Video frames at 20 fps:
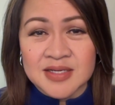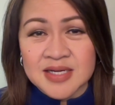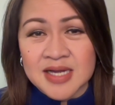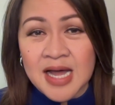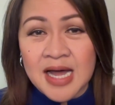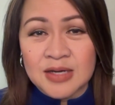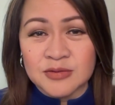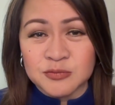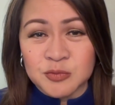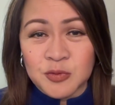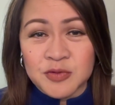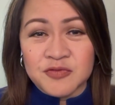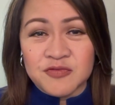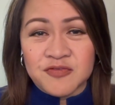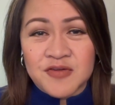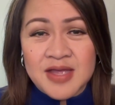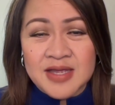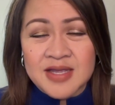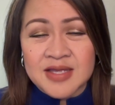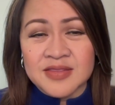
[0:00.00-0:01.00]
out with
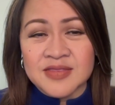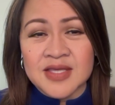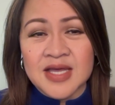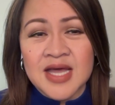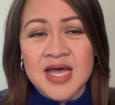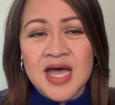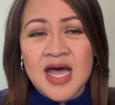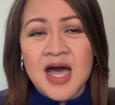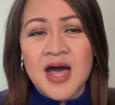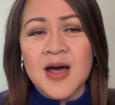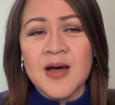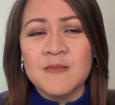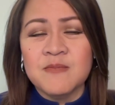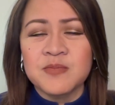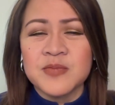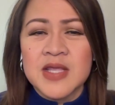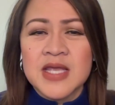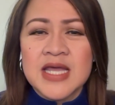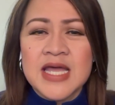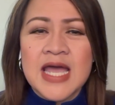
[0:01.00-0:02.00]
faith
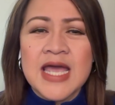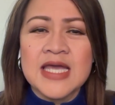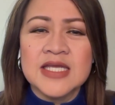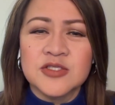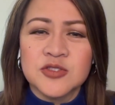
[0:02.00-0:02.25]
um, a